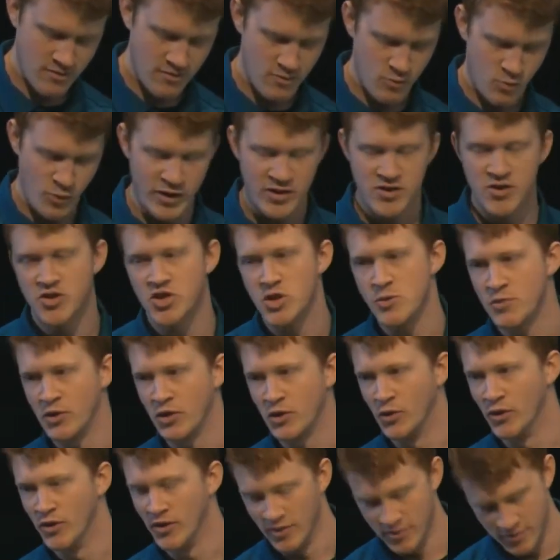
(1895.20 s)
wings are super
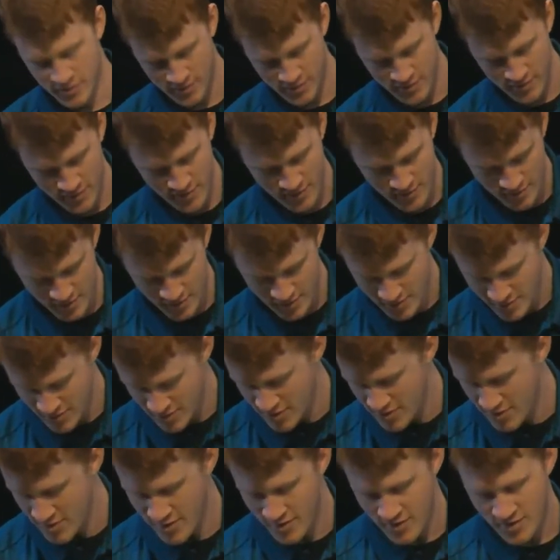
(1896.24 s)
cool.
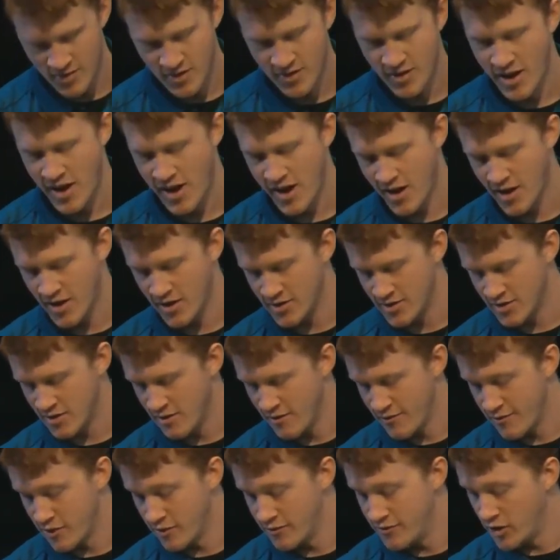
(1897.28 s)
And
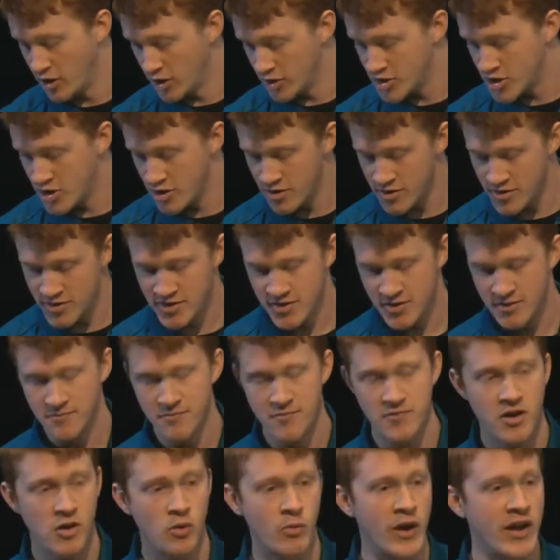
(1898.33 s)
for vultures,
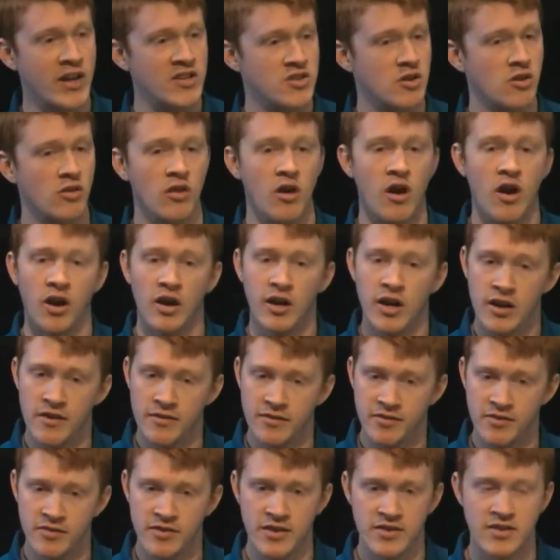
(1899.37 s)
their wings are long
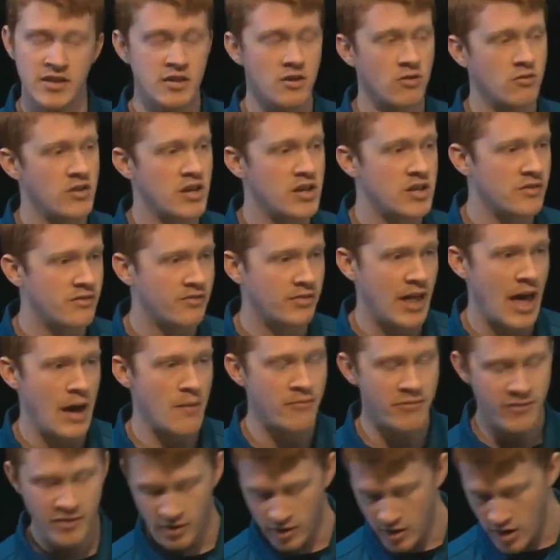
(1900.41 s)
enough that they don't need to
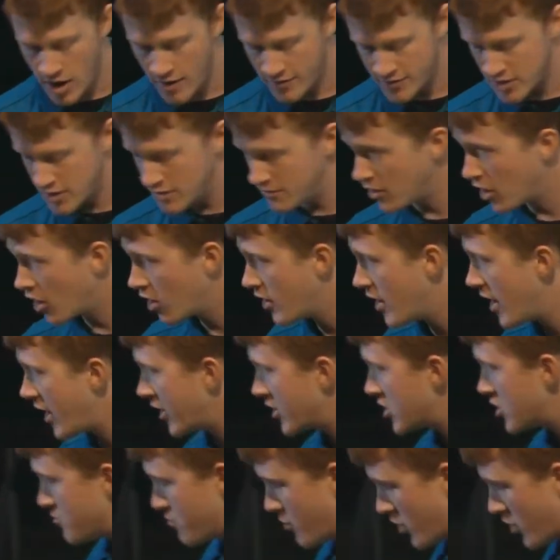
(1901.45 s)
flap very often. Our next